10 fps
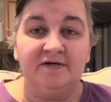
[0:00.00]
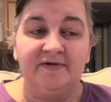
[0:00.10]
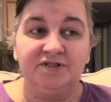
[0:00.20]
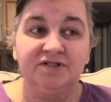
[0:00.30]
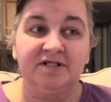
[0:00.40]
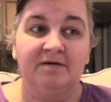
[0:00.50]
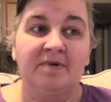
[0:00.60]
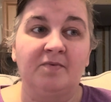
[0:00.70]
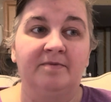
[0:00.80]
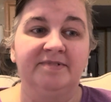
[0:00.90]
eventually get my
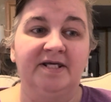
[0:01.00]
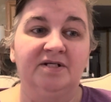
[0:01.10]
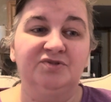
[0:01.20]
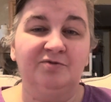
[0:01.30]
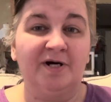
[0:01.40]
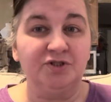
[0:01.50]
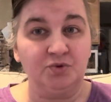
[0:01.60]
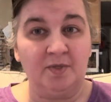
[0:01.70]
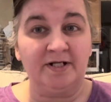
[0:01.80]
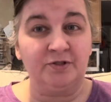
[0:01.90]
whips down to about
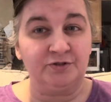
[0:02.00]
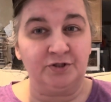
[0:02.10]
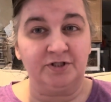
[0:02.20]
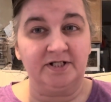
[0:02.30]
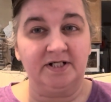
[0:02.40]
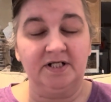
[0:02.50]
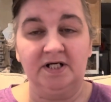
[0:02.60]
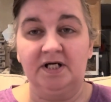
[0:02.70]
20 or 30.